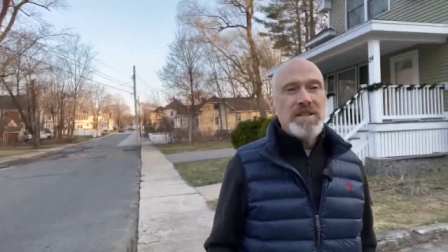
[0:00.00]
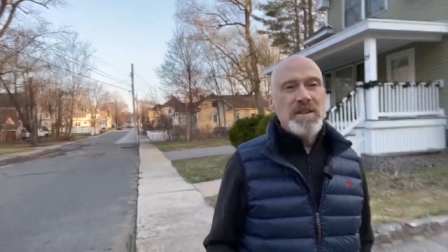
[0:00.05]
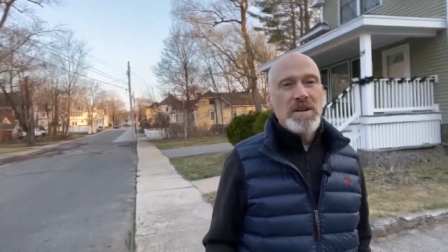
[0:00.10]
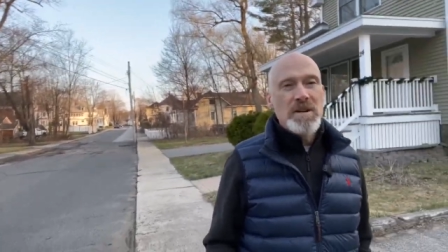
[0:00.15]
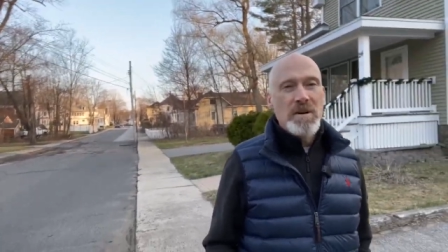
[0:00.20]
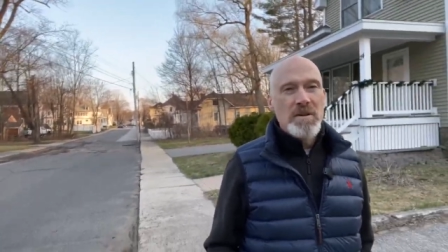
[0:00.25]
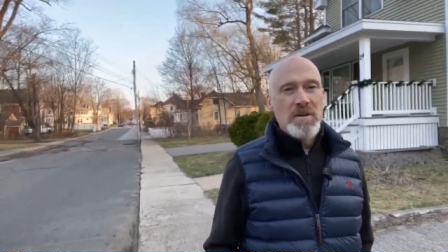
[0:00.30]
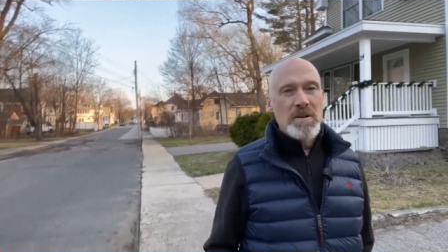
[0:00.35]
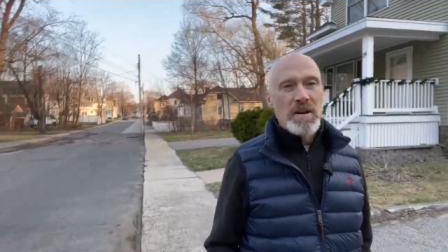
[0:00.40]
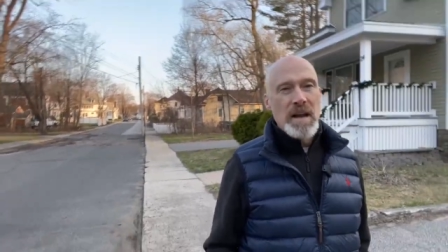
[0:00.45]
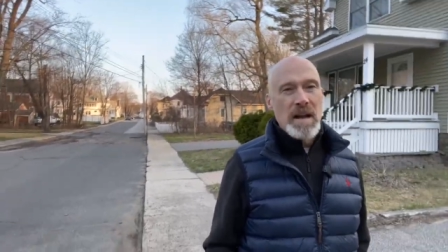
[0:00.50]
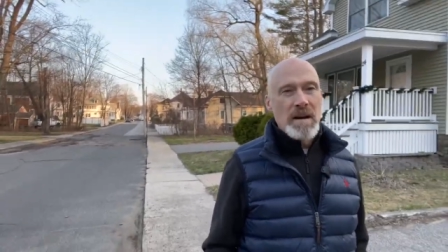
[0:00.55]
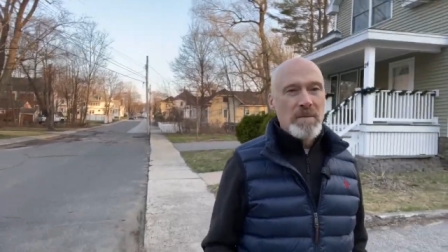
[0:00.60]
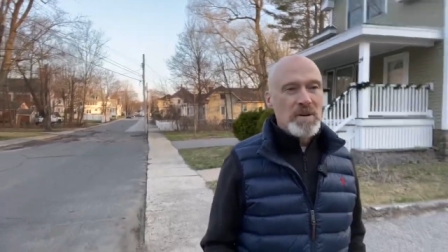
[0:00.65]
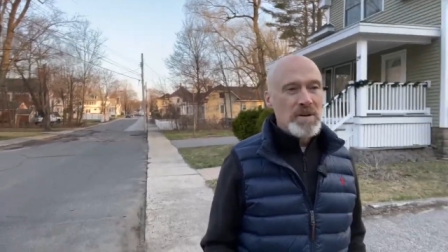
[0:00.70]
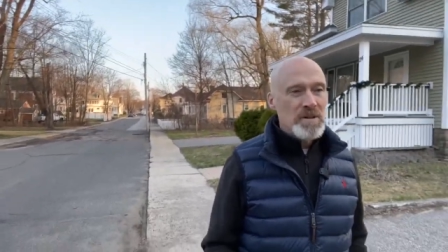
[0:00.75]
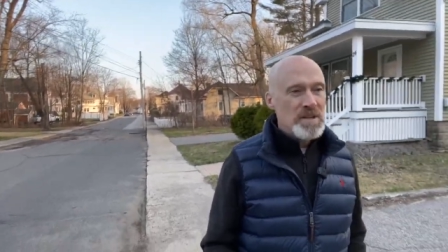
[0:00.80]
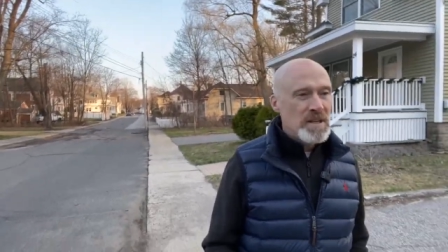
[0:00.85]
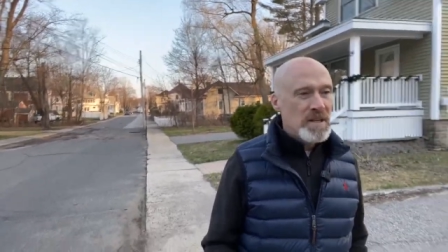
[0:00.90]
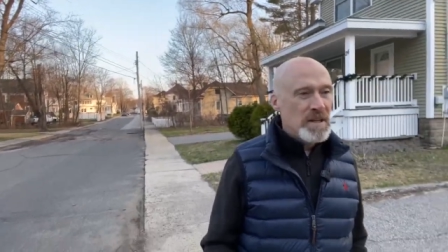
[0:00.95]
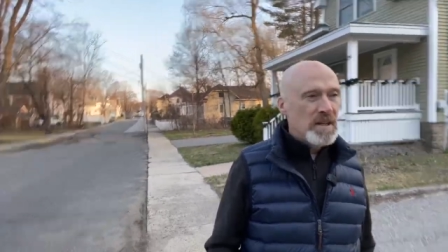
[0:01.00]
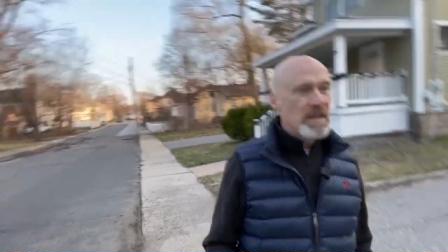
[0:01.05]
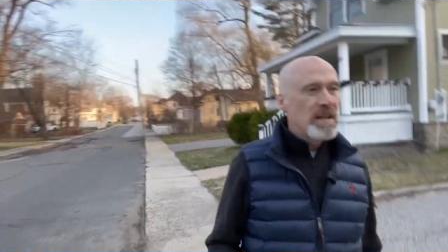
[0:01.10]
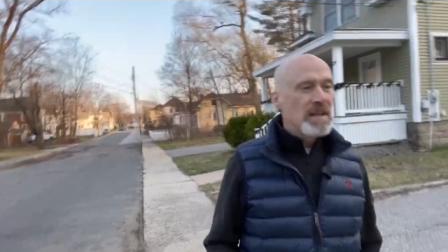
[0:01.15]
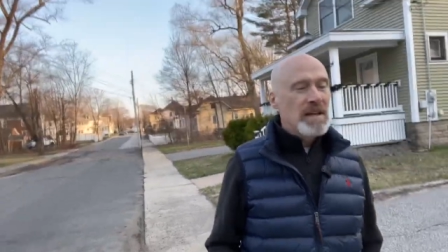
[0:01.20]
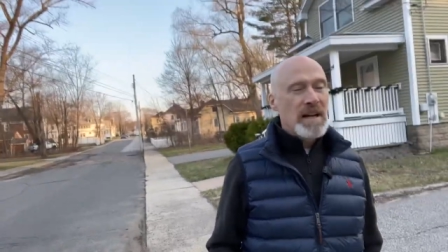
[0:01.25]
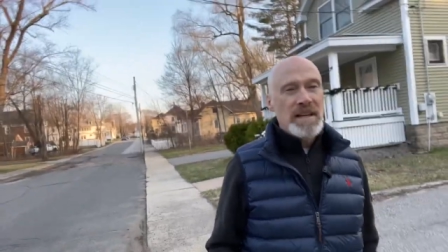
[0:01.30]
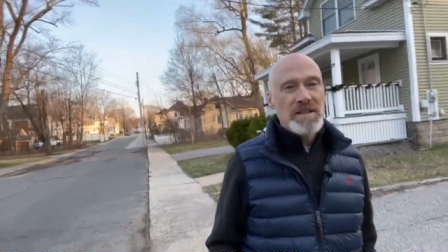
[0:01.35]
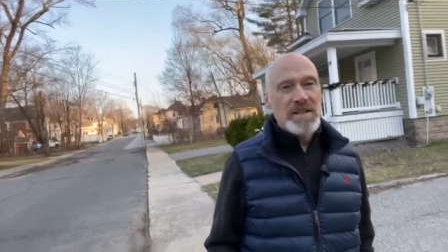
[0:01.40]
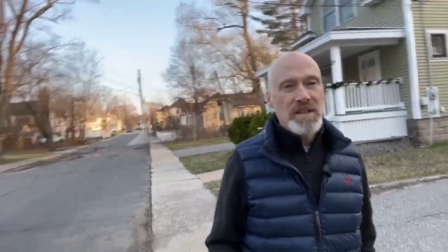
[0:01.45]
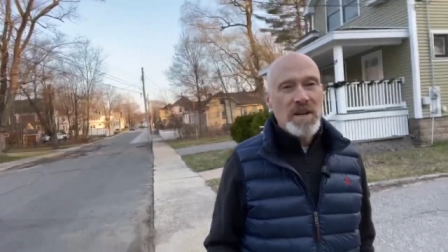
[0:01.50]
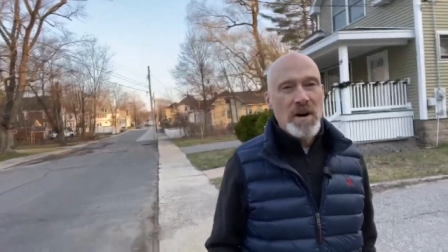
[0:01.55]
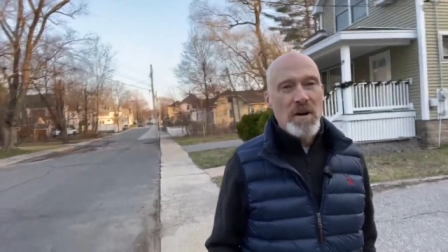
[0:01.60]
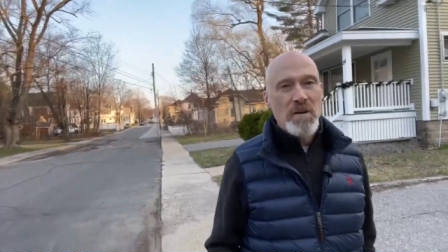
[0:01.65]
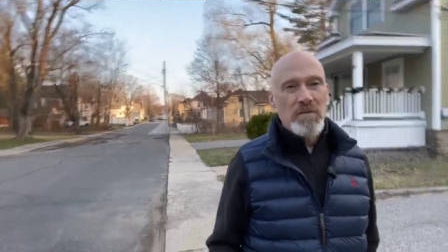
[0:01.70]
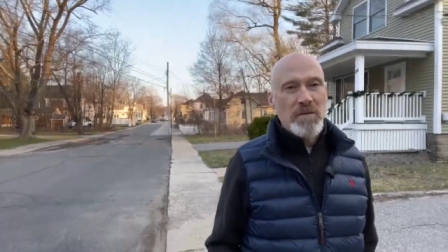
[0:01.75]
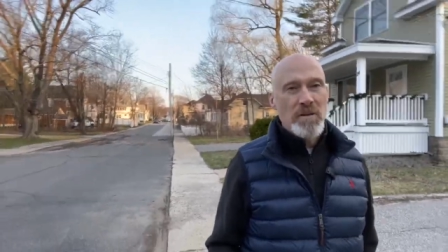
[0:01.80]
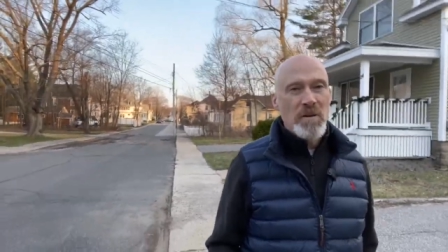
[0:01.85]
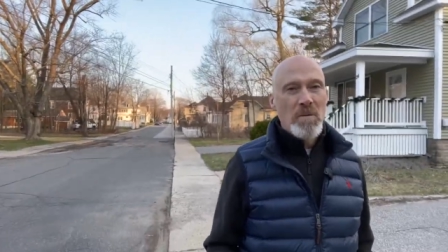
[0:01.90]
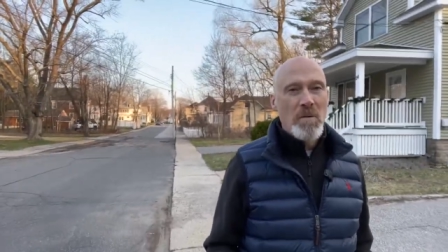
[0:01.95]
to know your neighbors, likes to go
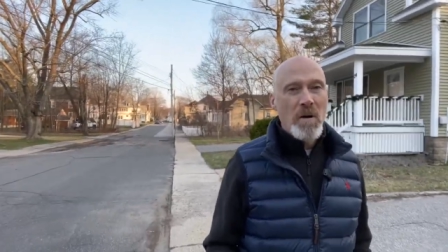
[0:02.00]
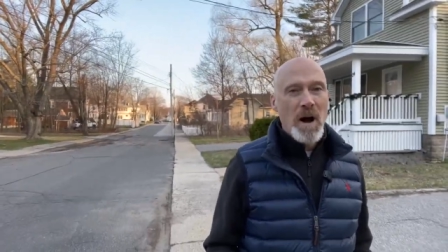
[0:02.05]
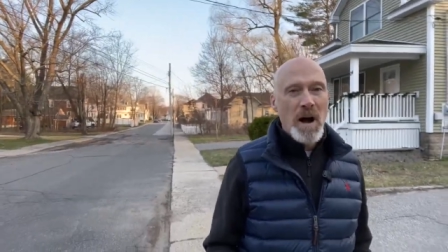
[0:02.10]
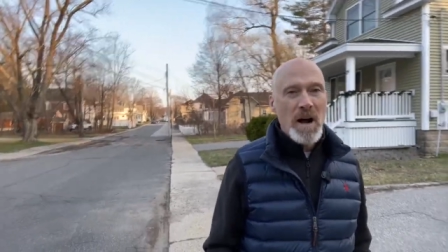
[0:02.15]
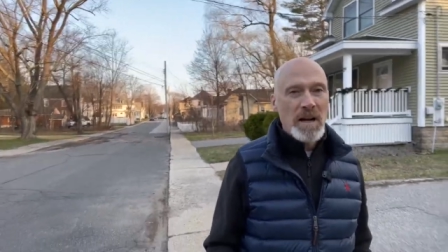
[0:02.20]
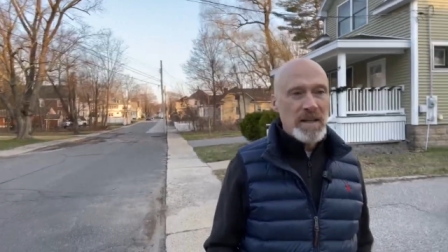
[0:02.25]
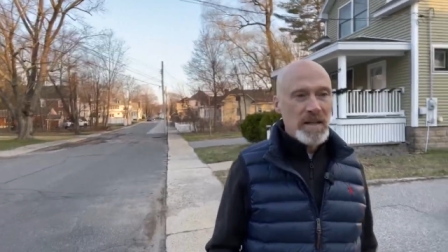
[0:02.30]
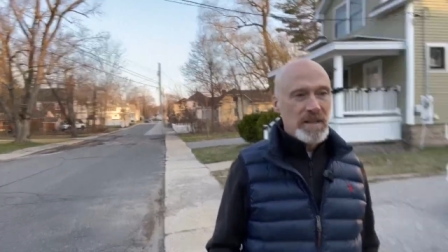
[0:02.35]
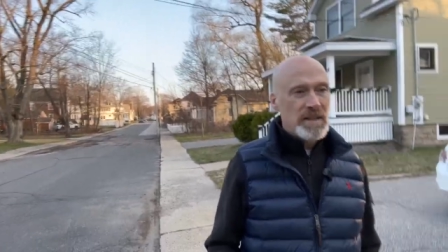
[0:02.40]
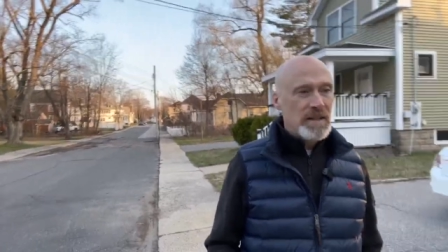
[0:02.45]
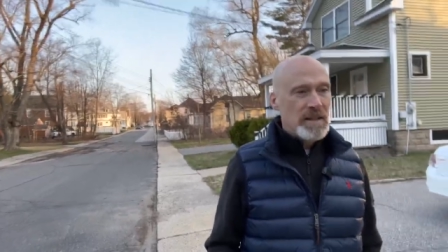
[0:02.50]
for a walk,